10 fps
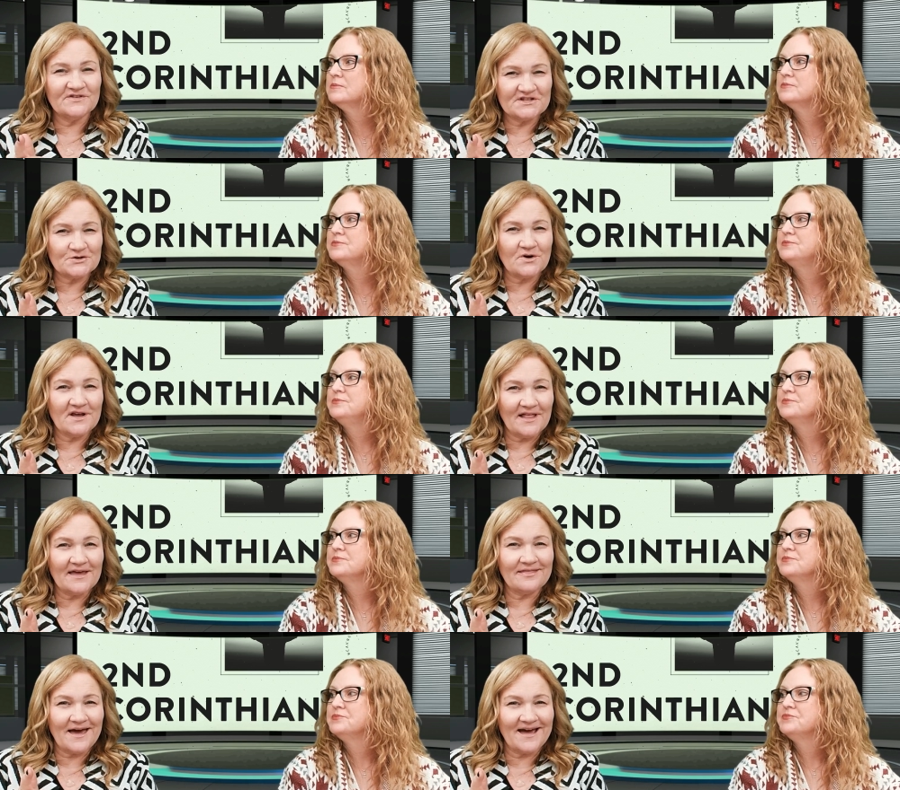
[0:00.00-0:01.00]
Speaker 1: have a story like
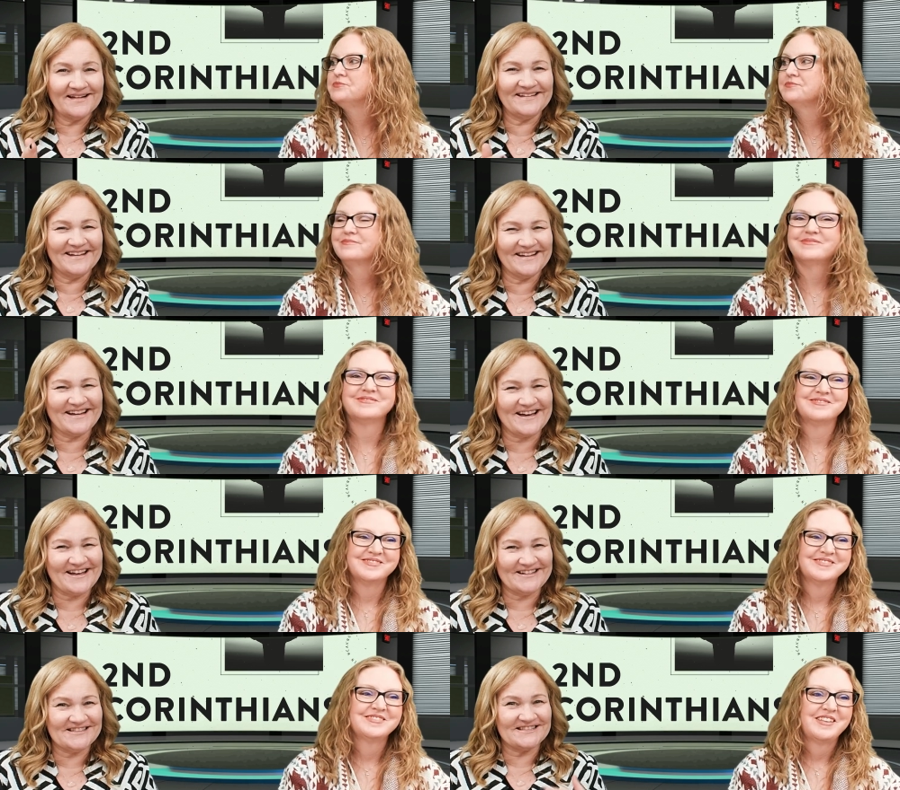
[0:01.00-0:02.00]
that?
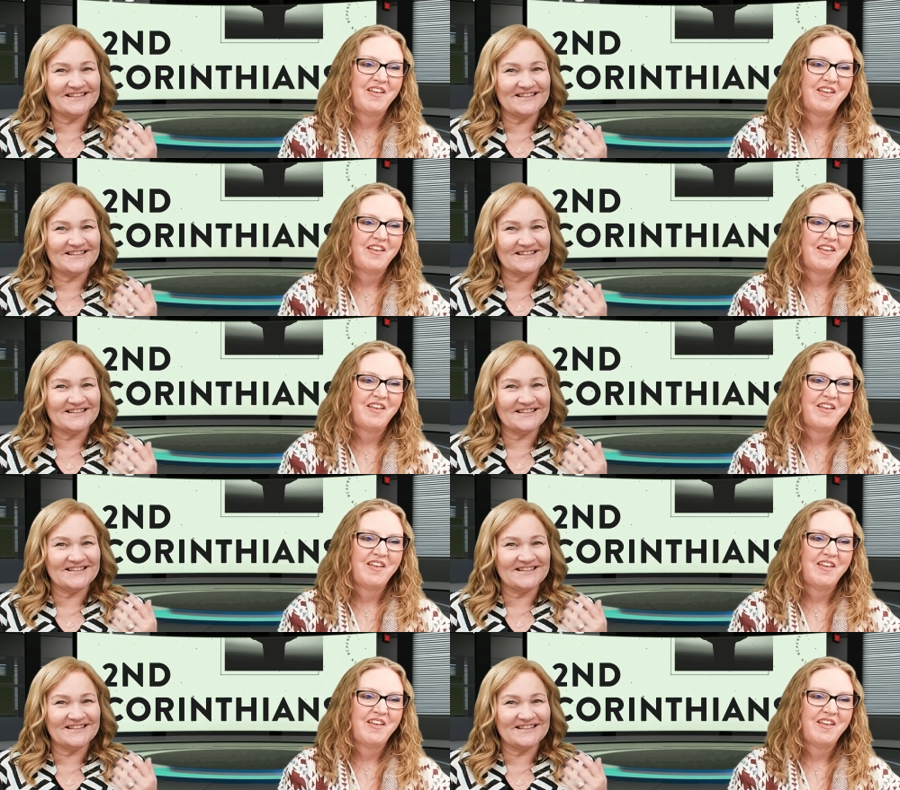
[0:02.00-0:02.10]
Because